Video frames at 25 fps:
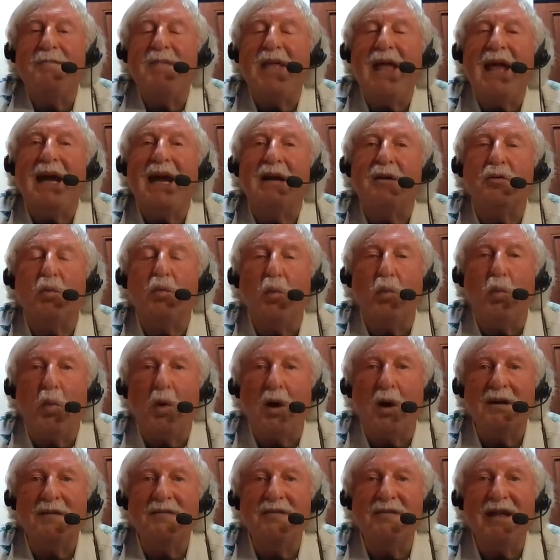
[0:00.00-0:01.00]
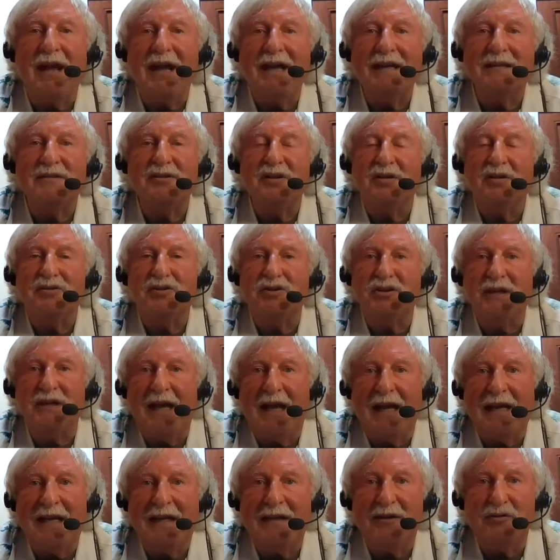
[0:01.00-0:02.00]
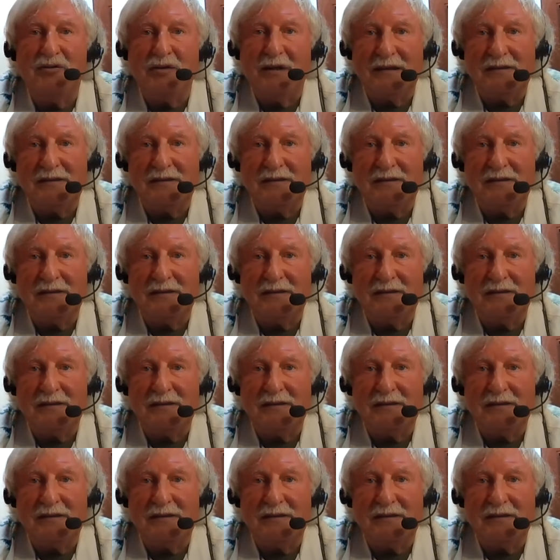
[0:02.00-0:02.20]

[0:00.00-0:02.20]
Add one of the HRG80